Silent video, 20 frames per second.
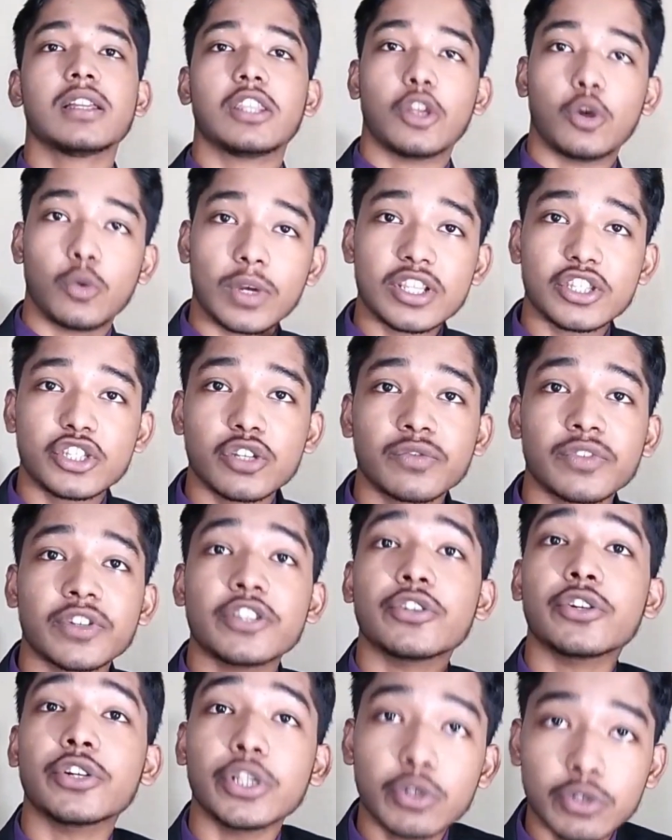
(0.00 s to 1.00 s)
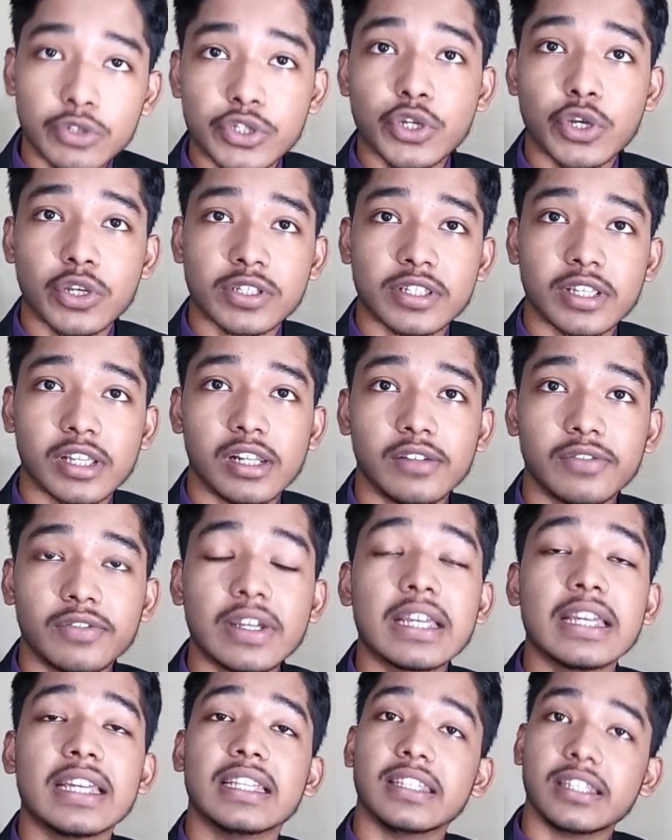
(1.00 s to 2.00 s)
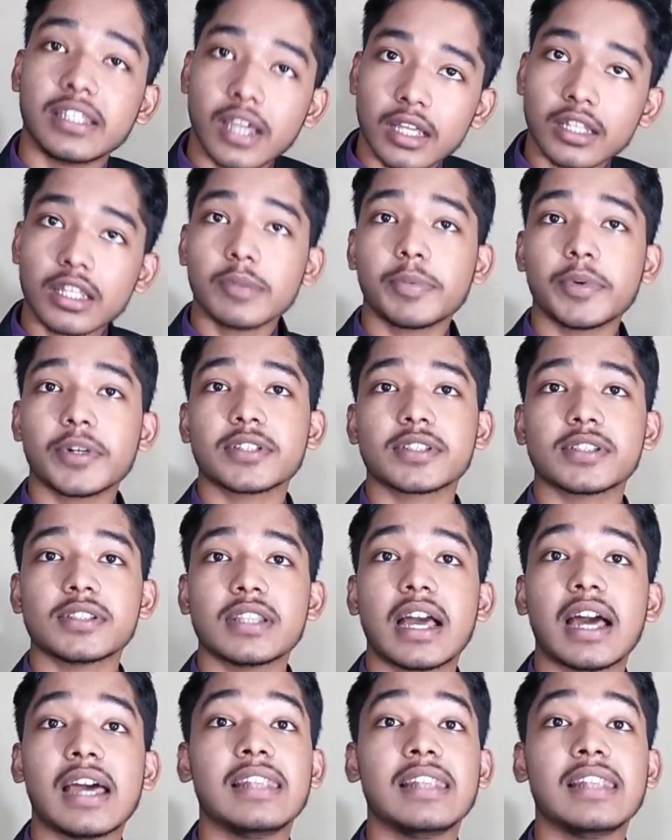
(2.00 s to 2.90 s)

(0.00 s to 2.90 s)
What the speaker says: Now, once you've introduced yourself, the other person,